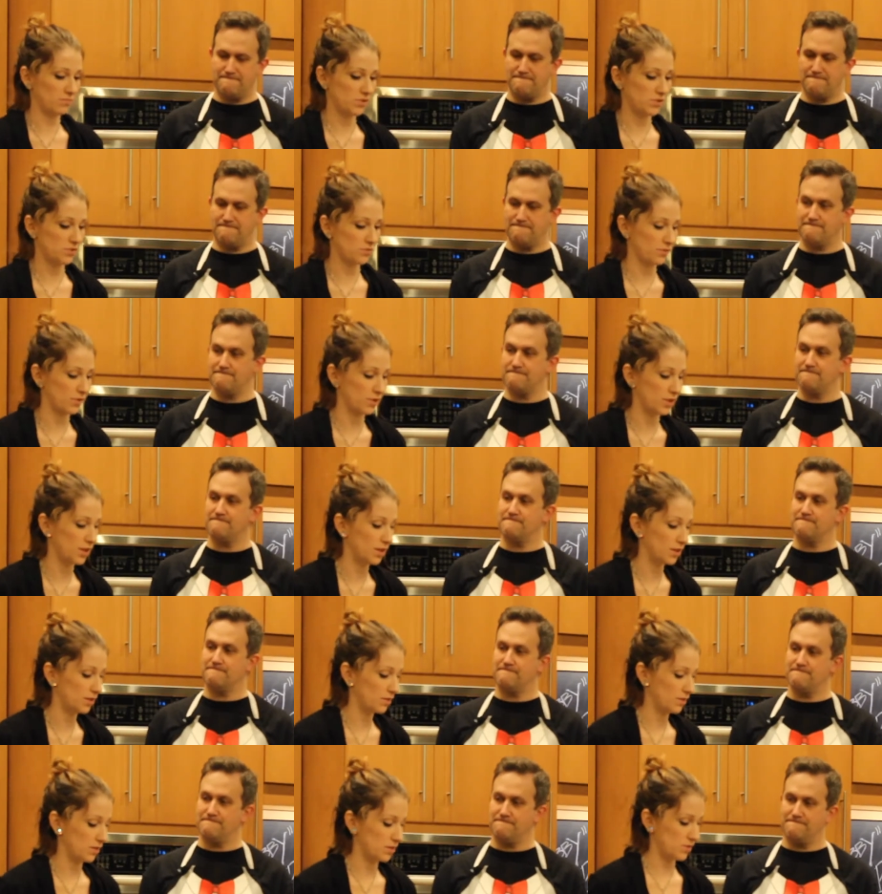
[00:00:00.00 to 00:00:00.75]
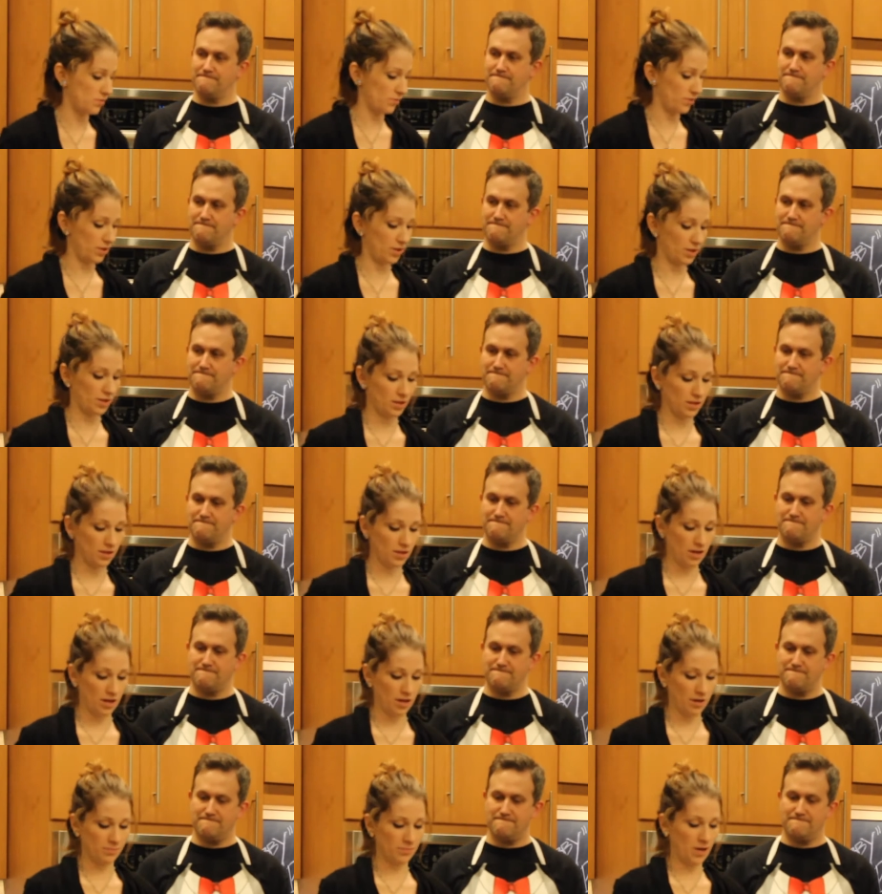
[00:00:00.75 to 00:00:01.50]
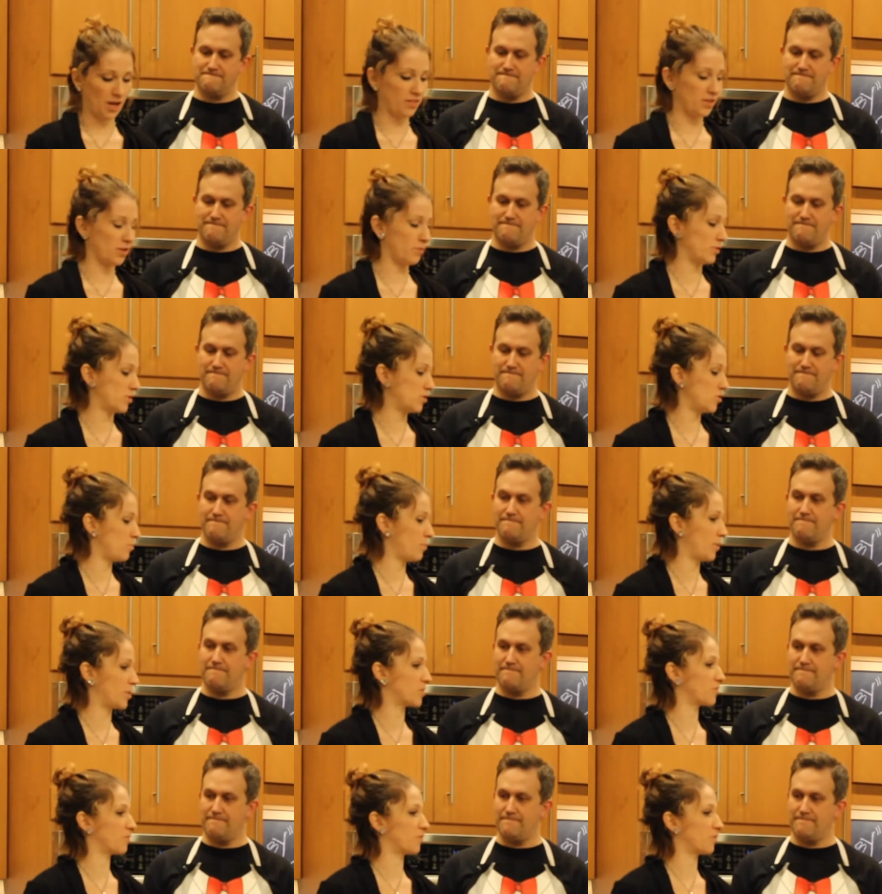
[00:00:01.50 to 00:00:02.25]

Speaker 1: It's really it's really good. Um, nothing with too much